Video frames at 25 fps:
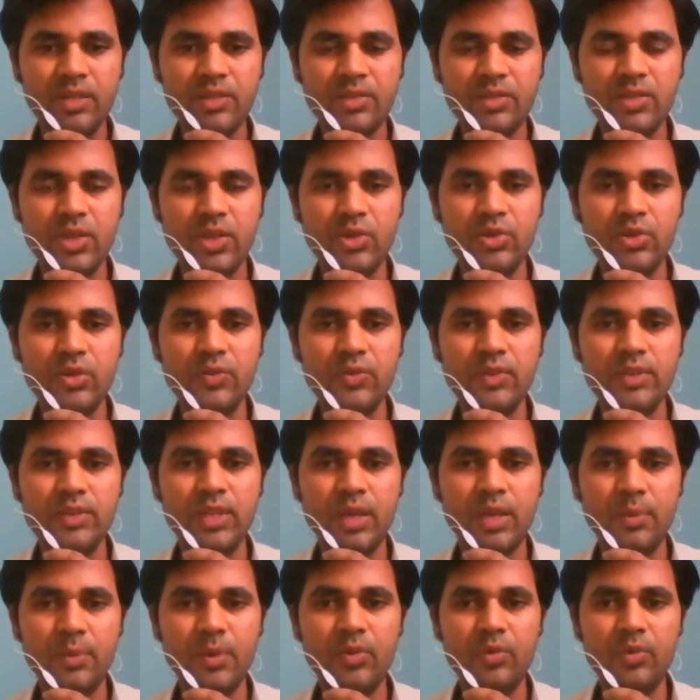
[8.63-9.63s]
Jayoti
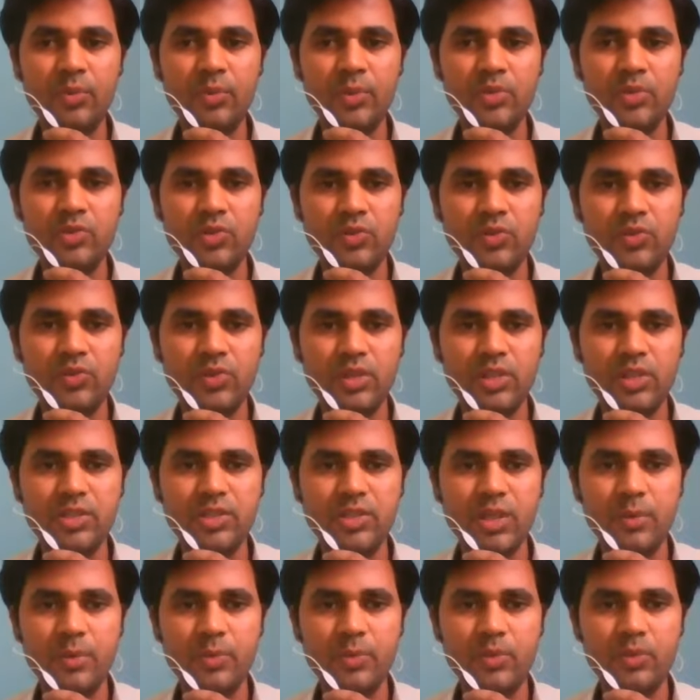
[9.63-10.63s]
Vidhyapeeth Women's University,
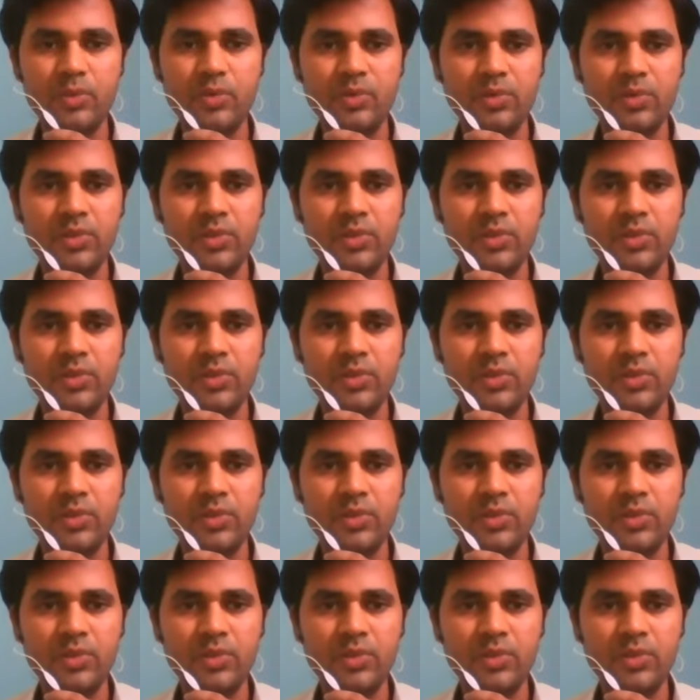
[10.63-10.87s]
Jaipur.